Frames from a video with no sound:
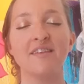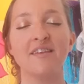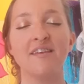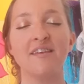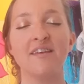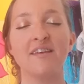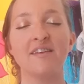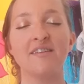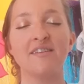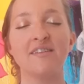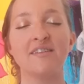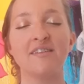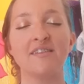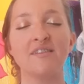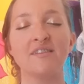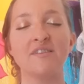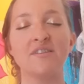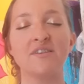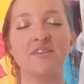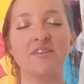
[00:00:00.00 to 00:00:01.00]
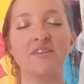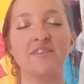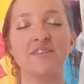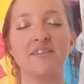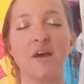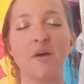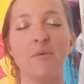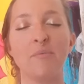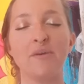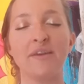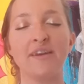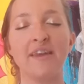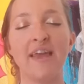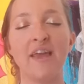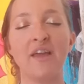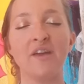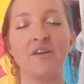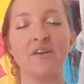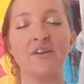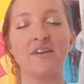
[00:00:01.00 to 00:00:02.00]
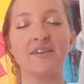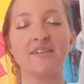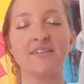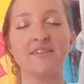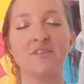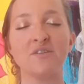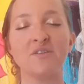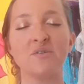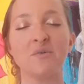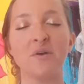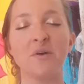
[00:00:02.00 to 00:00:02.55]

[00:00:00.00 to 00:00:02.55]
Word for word: And this is just helping to anchor us into